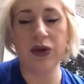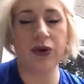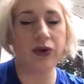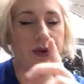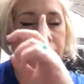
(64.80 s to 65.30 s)

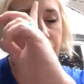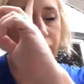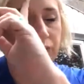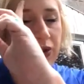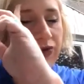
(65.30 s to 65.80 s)
or
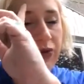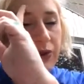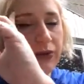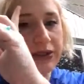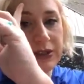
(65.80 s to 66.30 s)
wait for
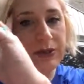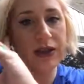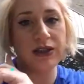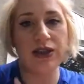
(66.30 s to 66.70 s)
a response.